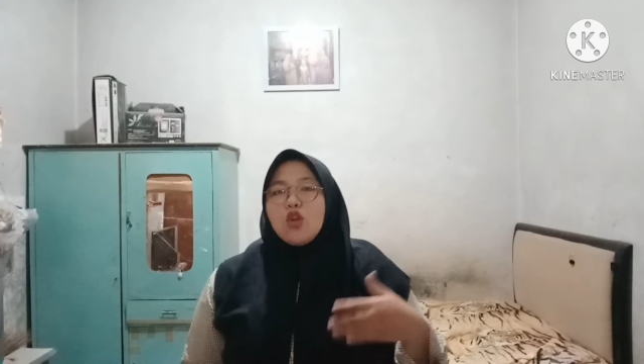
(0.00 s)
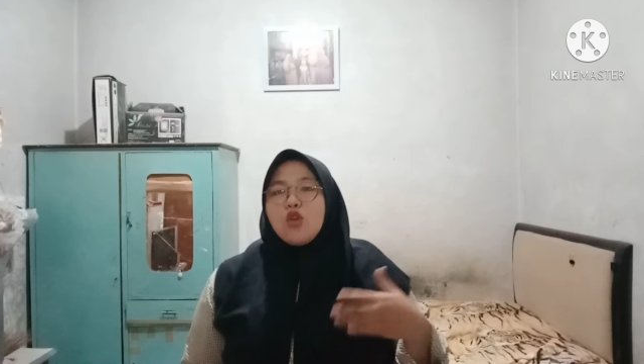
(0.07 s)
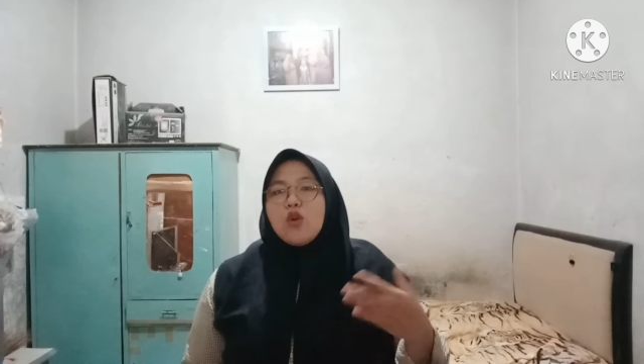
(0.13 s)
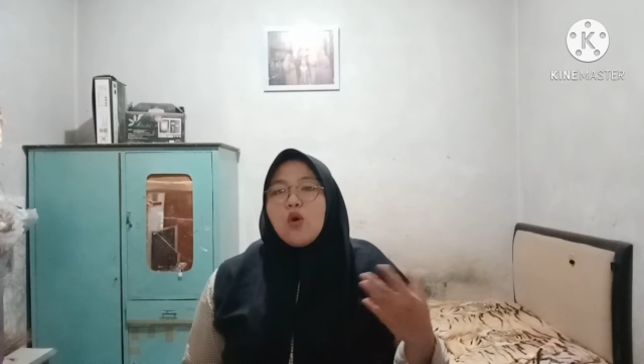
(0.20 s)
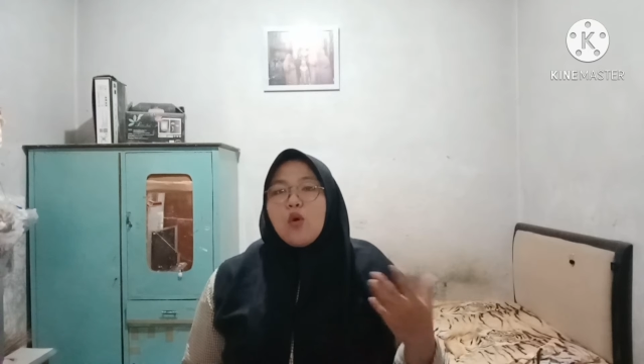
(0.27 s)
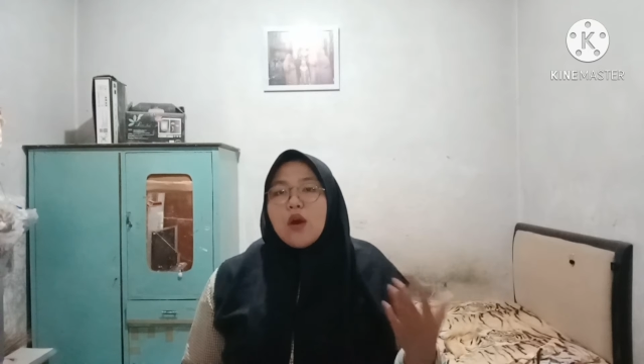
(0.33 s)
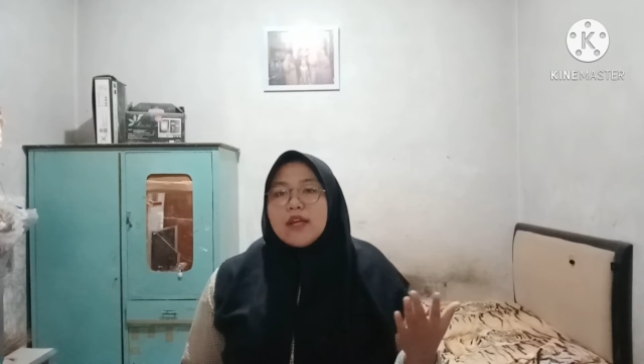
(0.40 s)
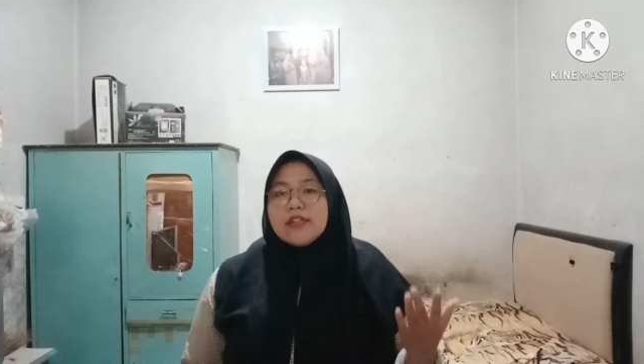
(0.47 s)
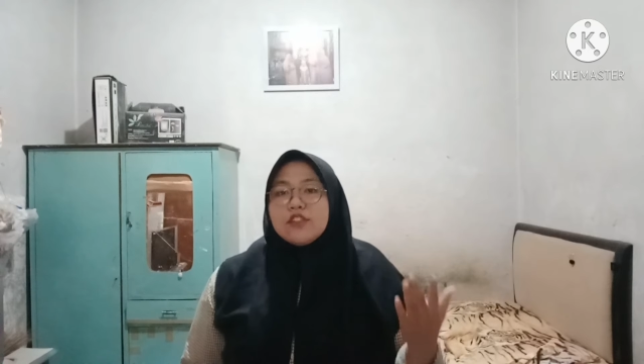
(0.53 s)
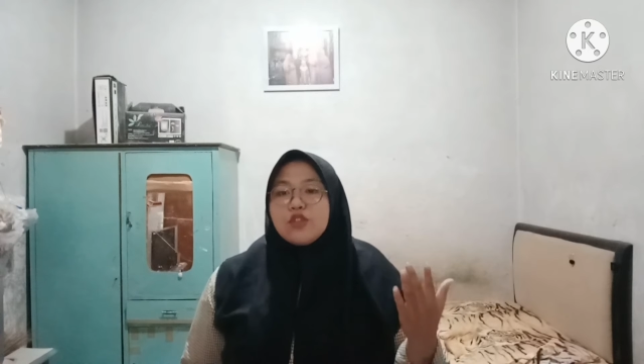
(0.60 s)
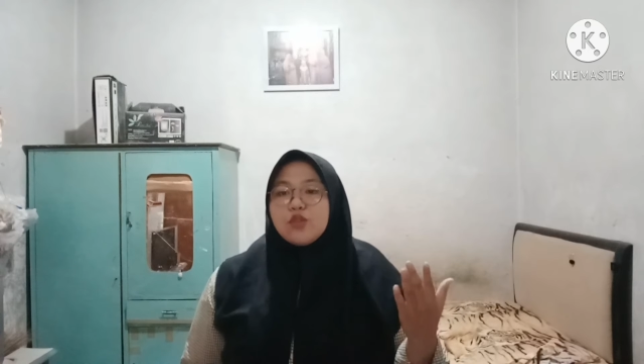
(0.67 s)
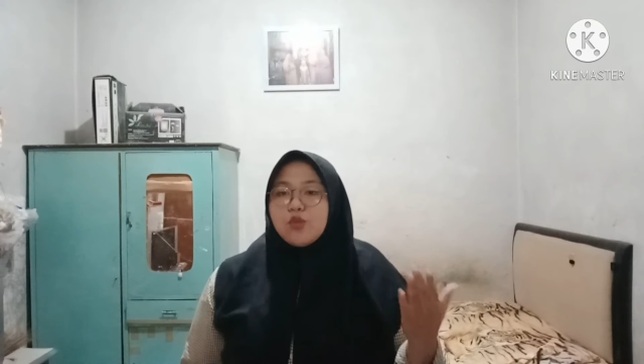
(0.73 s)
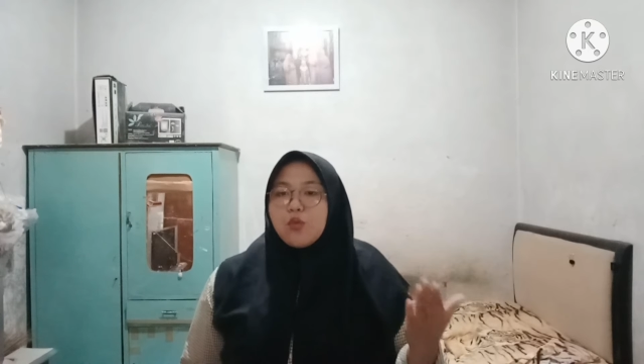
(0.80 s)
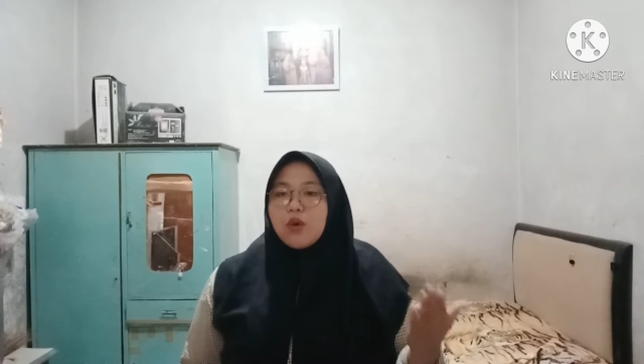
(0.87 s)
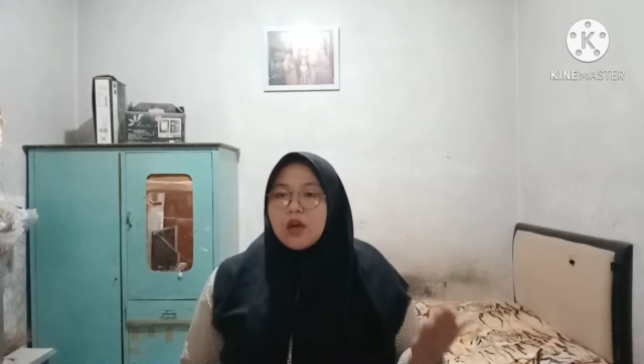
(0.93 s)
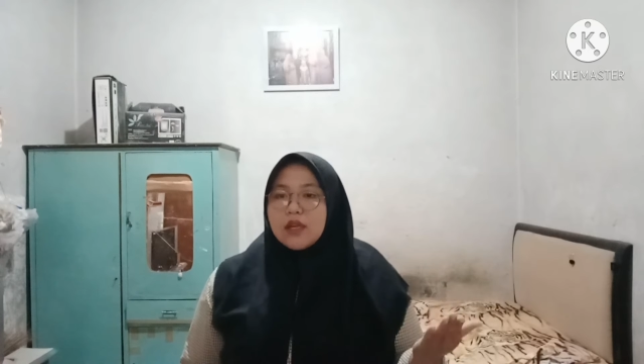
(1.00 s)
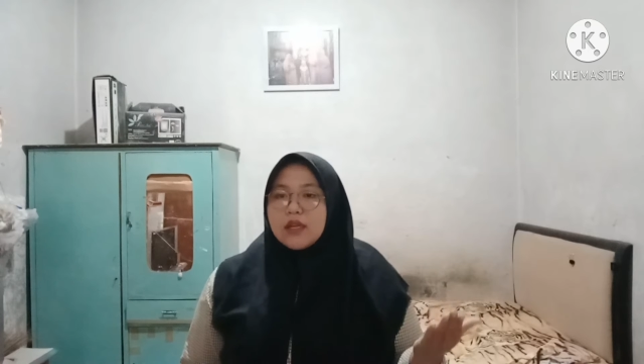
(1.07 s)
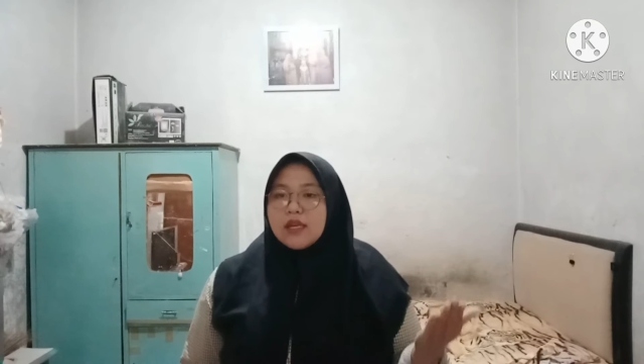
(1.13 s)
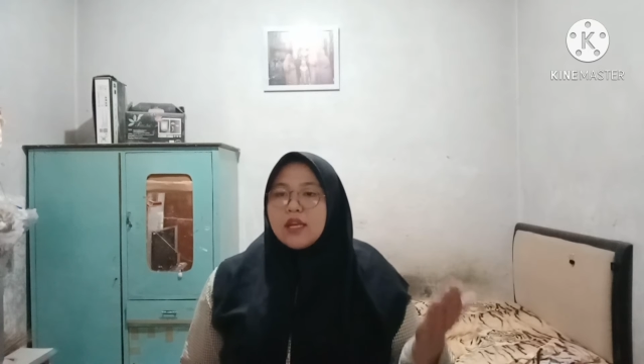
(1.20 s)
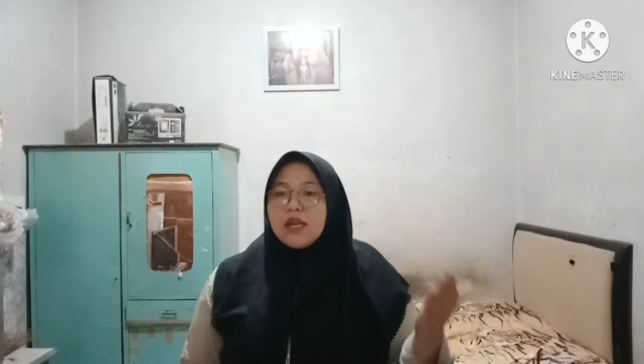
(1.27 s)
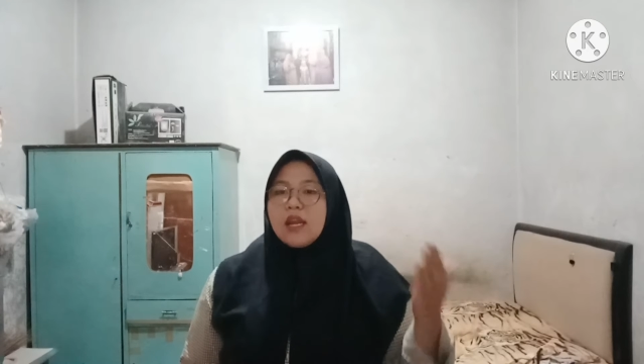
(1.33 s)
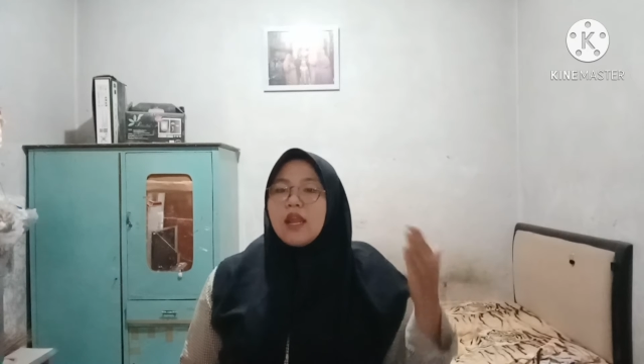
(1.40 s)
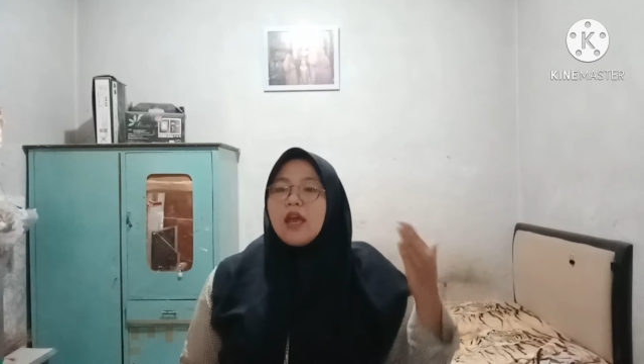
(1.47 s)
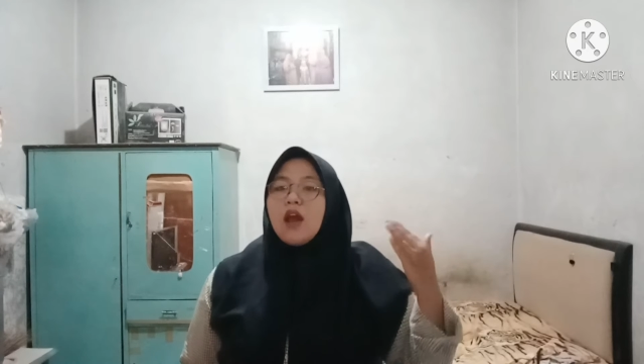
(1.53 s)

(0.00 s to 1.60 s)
no one-to-one